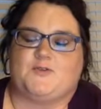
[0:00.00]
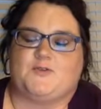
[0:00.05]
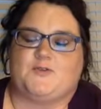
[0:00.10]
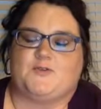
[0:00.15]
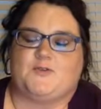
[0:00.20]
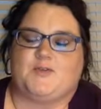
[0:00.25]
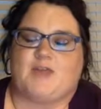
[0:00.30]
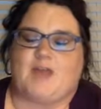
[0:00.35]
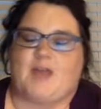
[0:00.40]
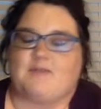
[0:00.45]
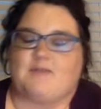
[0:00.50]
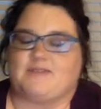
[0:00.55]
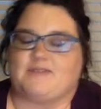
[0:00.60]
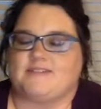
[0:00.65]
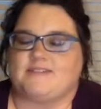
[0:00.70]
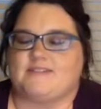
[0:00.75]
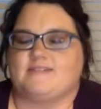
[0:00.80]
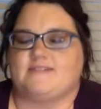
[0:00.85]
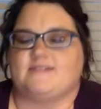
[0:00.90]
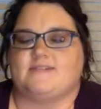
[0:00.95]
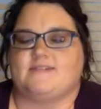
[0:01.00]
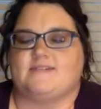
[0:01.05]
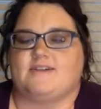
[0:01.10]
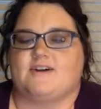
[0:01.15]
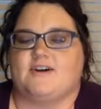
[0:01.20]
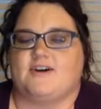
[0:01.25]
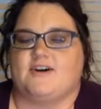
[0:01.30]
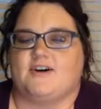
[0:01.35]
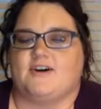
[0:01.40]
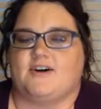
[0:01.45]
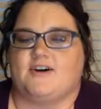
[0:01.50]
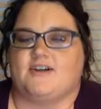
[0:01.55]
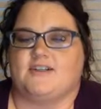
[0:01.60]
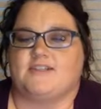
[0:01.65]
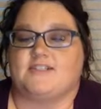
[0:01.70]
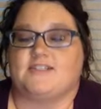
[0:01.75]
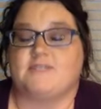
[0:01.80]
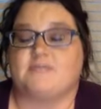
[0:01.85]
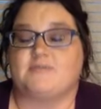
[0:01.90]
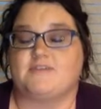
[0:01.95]
what happened on
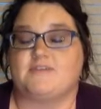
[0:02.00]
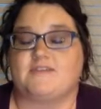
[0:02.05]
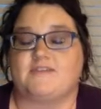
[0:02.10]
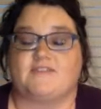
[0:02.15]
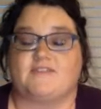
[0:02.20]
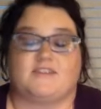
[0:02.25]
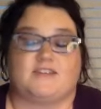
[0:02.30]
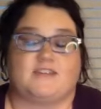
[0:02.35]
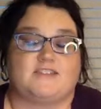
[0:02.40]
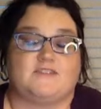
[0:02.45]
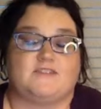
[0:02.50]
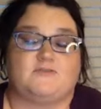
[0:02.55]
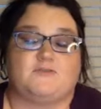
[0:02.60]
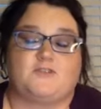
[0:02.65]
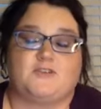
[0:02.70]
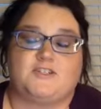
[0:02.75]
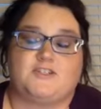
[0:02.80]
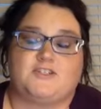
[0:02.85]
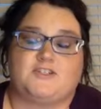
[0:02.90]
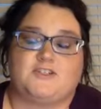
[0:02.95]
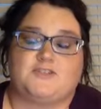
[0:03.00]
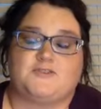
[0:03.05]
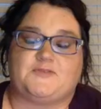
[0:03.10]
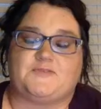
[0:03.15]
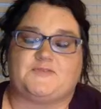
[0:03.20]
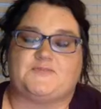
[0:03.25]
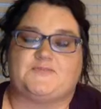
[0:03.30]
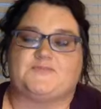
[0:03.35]
December seventh, nineteen forty-two